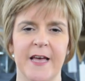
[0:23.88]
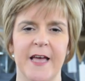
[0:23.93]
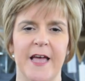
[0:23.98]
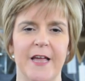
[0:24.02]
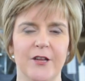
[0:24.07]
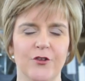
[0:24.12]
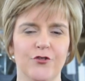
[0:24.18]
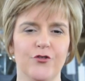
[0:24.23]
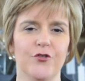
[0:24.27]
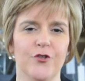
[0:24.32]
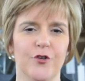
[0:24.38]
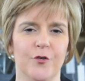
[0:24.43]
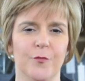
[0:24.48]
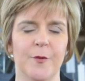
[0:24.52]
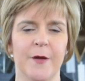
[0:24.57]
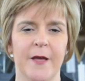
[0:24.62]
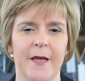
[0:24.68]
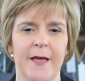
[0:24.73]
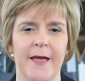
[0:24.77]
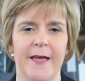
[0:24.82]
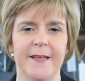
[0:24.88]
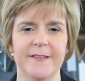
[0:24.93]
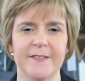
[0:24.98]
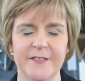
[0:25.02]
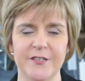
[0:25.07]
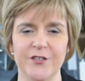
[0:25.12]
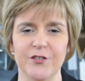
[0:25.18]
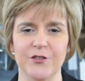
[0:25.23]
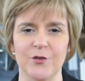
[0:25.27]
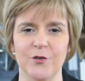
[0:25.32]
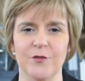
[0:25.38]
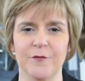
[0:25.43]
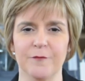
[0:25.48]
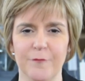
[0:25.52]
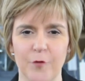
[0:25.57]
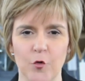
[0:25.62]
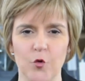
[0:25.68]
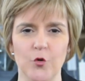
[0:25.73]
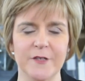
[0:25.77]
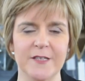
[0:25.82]
in Europe is to
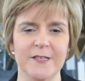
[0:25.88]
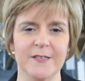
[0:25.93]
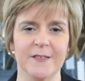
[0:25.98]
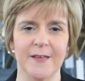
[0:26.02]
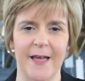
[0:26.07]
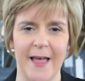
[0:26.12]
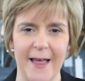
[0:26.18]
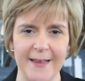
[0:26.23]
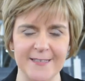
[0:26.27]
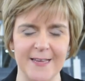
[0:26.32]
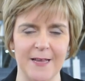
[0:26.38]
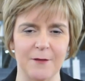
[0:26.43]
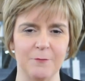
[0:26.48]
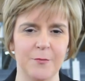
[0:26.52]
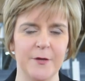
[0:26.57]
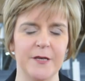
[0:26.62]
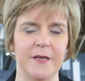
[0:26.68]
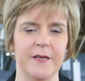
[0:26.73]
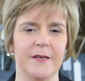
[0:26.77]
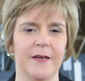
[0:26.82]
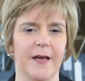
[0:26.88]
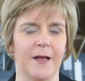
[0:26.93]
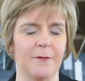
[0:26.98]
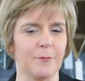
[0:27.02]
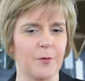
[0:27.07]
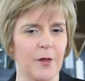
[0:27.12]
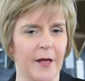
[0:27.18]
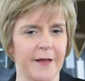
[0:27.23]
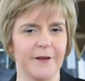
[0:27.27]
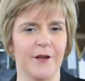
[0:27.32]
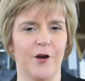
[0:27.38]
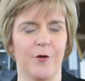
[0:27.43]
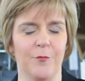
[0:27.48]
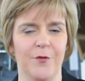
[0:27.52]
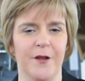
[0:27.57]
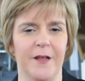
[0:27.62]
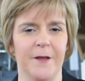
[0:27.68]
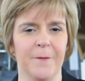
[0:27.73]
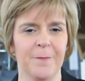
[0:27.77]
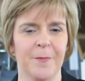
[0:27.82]
vote SNP and Plaid
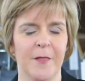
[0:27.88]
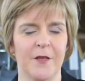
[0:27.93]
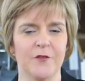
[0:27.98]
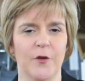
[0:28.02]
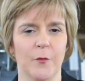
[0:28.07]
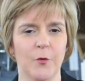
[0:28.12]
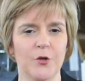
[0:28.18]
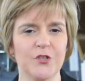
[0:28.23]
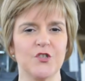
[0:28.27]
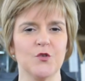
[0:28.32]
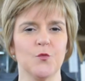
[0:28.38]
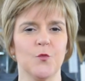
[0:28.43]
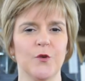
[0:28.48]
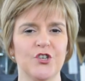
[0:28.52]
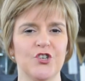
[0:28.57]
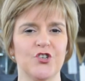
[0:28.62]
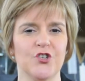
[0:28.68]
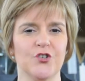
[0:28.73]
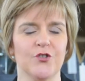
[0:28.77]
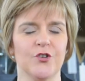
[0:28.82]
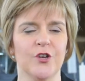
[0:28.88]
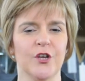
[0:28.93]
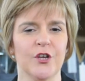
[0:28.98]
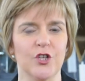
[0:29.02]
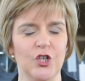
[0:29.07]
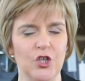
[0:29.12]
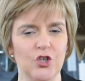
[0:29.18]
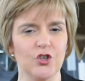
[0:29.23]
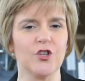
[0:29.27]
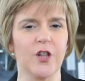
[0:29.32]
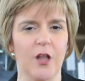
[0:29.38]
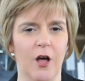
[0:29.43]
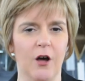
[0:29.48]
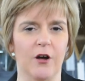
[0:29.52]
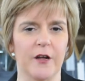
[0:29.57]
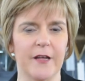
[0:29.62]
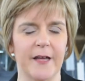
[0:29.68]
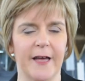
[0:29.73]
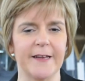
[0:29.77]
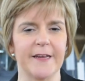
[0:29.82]
Cymru. So I want to wish you good
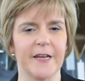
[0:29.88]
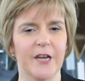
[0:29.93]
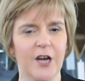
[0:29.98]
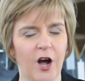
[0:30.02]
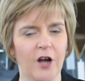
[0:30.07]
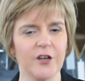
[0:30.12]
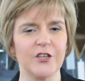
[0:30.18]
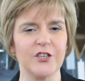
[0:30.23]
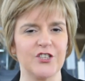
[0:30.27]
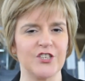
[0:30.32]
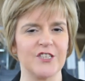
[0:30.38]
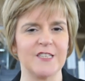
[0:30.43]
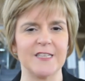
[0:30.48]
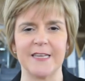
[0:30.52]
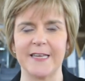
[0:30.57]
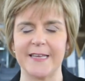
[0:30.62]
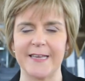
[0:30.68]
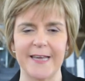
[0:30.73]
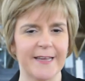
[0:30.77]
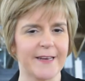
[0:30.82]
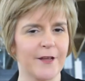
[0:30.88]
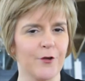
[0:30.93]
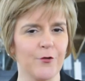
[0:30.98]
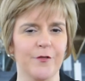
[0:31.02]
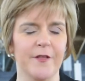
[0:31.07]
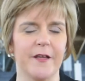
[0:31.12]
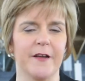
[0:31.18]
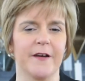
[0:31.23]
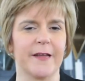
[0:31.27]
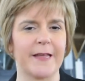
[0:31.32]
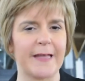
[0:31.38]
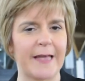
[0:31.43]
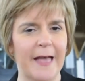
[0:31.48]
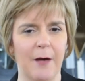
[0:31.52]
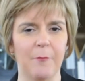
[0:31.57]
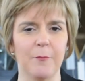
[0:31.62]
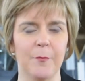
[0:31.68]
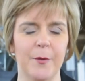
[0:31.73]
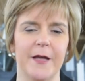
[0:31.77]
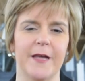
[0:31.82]
luck and encourage you to get out there and
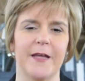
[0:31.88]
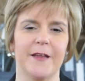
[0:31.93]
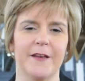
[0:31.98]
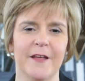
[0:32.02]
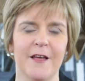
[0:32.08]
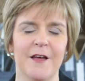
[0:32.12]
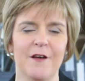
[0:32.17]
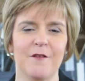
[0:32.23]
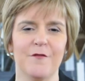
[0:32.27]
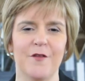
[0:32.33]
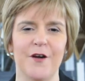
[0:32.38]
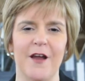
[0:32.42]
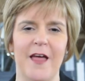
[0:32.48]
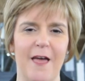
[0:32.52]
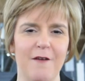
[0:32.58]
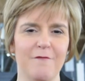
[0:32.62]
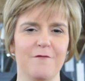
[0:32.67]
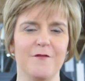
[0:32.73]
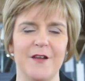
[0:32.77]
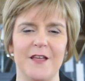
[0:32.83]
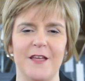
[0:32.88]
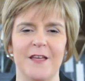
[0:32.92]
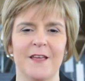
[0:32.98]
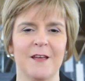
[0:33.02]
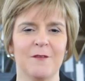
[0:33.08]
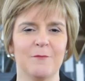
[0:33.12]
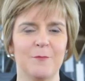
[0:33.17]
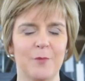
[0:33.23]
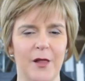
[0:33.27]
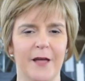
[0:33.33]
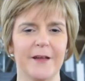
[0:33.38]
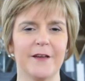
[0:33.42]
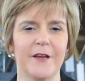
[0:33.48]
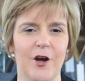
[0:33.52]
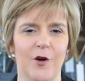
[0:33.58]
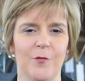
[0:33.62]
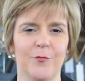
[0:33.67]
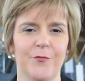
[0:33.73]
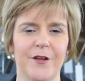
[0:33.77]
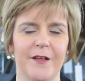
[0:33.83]
campaign for every Plaid
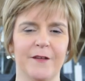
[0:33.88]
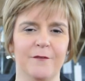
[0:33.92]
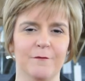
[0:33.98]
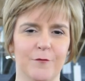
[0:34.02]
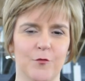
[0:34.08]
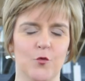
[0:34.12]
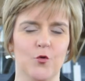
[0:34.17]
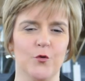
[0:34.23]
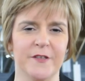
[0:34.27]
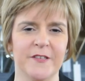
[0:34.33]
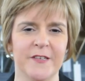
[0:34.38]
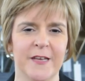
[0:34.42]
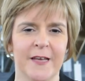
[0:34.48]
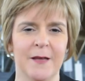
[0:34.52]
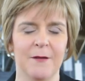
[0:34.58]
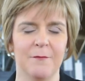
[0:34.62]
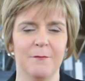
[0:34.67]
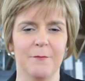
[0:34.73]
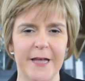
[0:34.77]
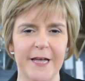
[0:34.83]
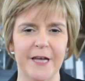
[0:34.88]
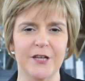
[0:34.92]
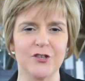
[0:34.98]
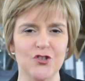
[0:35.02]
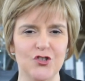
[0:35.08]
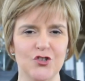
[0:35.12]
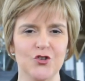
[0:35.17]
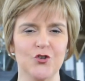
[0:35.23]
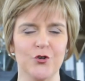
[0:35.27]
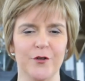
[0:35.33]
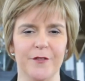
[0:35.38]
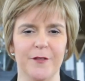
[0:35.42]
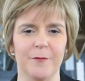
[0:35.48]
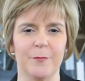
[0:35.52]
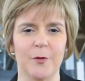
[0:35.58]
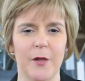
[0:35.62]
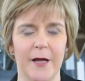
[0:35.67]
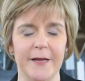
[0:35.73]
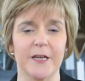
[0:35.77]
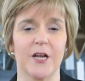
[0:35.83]
Cymru vote. Making sure that
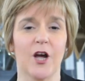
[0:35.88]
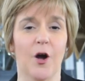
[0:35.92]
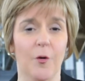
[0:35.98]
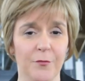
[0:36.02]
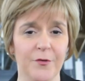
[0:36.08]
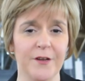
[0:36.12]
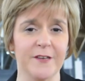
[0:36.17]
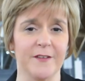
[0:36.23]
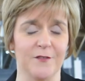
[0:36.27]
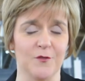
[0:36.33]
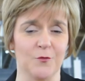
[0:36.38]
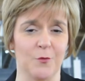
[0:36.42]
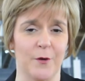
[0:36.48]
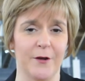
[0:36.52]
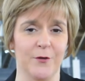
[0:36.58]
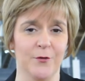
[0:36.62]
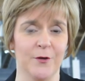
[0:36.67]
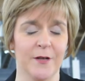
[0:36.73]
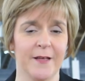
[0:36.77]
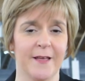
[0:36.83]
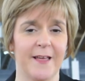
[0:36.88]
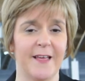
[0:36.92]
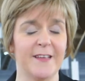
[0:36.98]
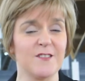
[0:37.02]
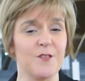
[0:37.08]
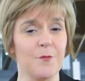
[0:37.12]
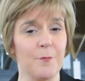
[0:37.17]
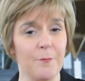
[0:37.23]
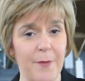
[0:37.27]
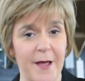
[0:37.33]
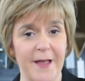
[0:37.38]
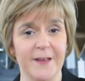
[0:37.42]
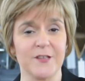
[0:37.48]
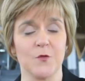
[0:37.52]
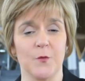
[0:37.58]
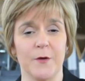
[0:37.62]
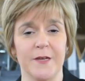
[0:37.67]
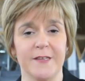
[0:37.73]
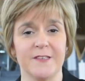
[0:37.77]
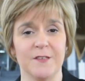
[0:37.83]
Plaid Cymru does well is the
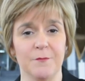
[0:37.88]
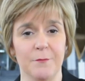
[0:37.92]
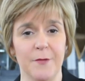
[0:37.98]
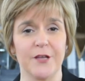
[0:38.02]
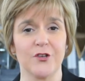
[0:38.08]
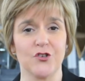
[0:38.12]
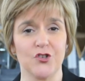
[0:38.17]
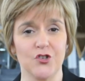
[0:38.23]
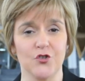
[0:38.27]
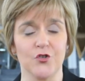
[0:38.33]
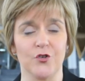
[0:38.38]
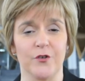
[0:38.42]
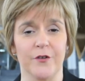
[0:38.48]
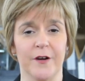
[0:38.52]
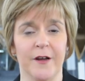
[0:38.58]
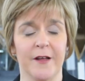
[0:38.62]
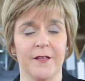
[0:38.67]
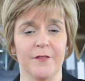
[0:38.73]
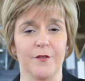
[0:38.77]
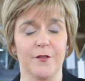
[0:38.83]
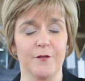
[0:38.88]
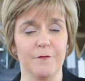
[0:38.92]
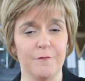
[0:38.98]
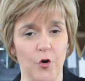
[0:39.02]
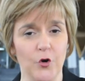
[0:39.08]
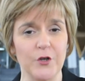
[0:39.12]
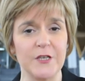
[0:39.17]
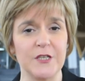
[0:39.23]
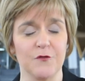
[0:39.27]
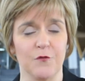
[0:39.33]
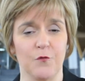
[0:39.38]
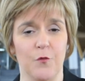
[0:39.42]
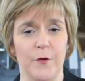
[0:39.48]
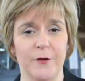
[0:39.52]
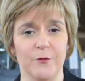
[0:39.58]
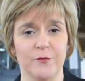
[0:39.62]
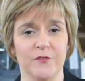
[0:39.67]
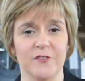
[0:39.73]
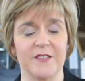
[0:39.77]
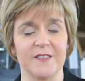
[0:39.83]
best way to make sure that the voice of
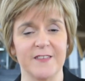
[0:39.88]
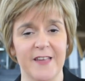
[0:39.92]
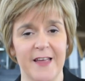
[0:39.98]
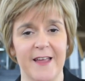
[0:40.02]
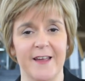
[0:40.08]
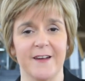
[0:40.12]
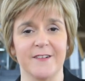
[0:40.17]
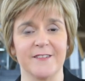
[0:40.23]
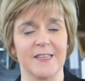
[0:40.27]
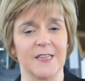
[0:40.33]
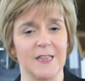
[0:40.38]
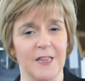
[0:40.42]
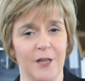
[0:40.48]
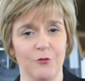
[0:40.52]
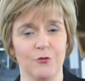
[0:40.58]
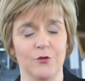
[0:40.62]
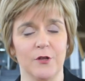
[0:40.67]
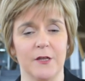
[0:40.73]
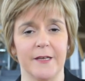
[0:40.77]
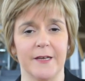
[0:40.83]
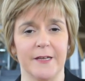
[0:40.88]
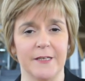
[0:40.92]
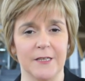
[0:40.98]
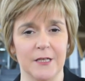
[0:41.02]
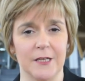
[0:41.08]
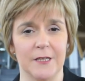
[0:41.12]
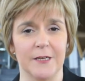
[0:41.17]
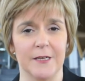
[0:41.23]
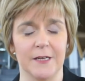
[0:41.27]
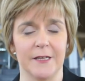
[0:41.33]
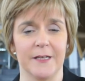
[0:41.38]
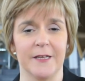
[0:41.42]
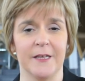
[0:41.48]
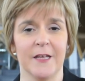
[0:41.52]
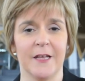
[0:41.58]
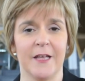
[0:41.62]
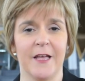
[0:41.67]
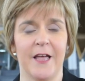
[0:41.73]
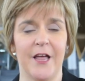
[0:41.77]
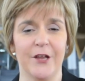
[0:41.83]
Wales is heard loudly and clearly
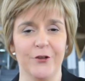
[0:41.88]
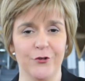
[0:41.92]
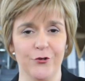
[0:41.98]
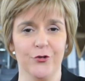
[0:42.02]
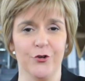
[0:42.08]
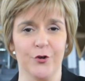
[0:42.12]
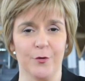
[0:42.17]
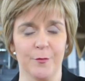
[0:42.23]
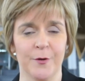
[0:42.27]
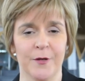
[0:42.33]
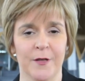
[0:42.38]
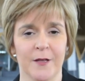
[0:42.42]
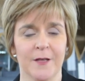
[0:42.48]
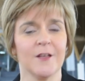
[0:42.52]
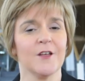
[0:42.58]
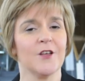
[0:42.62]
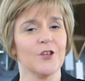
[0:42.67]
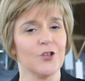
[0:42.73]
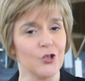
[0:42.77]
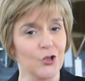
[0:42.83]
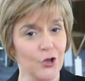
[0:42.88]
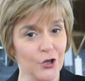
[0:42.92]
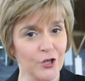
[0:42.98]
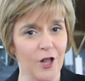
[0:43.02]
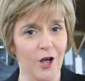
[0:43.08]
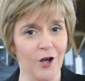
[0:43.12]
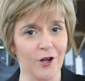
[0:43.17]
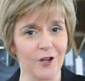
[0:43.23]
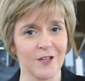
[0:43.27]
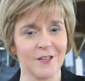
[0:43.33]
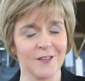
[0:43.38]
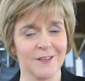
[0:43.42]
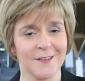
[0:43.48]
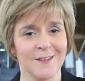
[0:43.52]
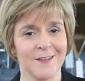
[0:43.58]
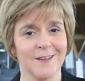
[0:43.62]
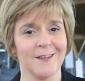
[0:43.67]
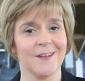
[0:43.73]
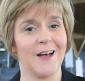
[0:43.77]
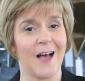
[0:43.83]
in Europe. Good luck.
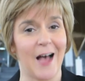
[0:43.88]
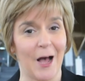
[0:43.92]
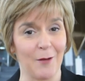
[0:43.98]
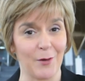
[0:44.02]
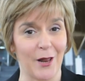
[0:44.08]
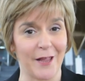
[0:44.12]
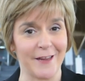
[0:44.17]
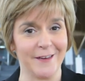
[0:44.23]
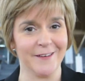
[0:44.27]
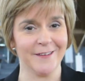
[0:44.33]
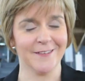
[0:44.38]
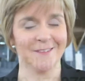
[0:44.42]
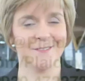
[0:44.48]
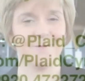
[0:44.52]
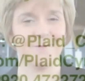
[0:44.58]
I'm Lynne.